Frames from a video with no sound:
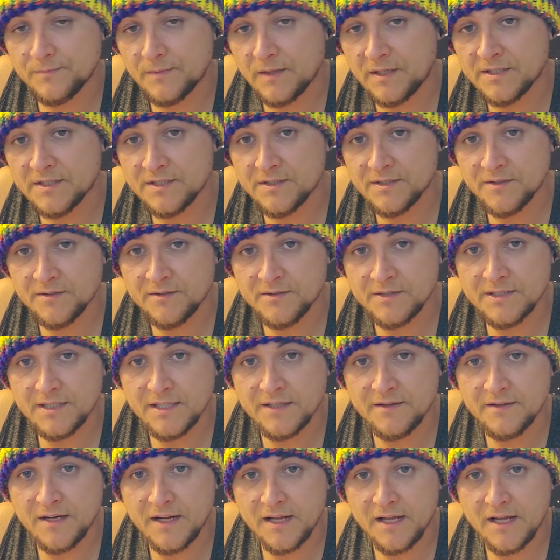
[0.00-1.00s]
I just
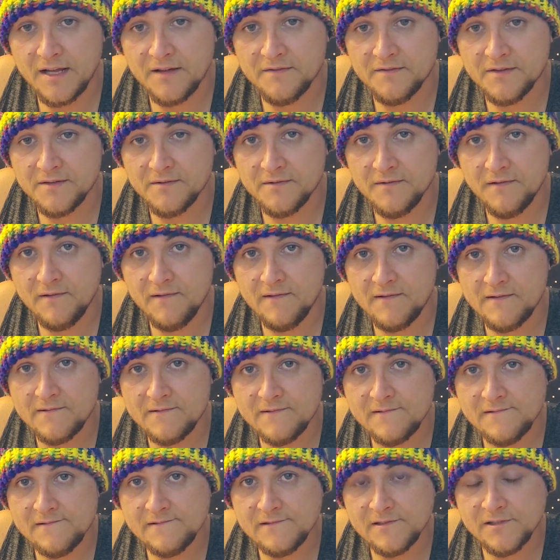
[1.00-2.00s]
understand that I have it.
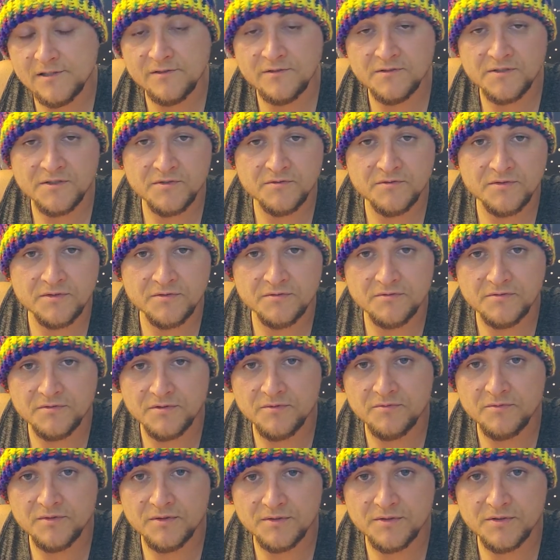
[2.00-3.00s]
As soon as you do,
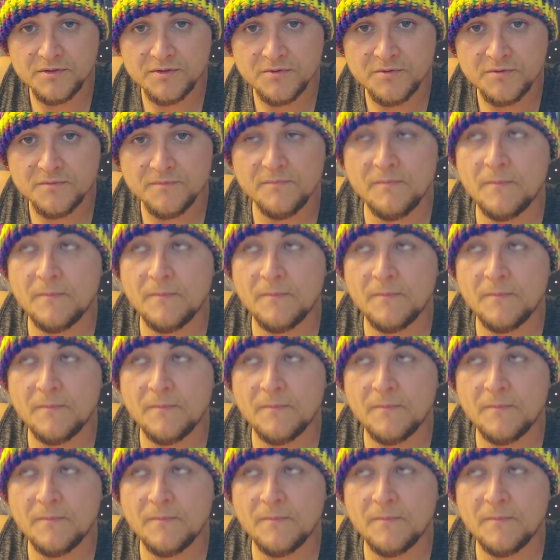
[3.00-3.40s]
you will too.